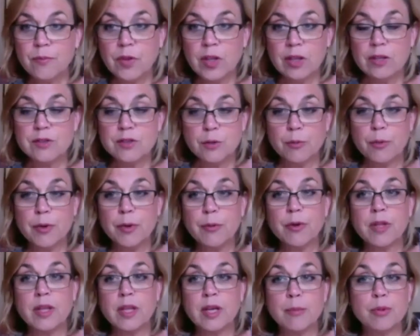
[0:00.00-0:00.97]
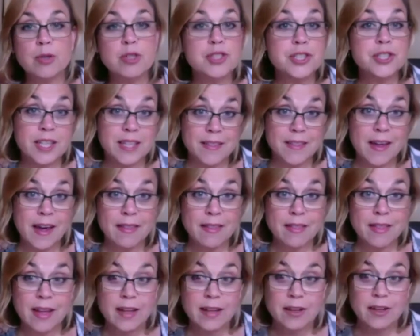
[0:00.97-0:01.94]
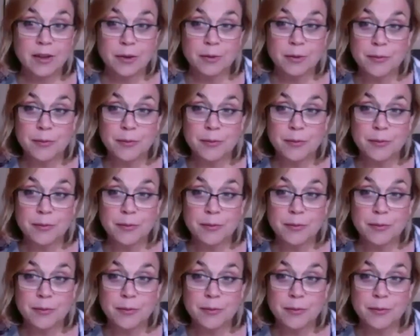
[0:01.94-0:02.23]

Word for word: so we really appreciate that. Thank you.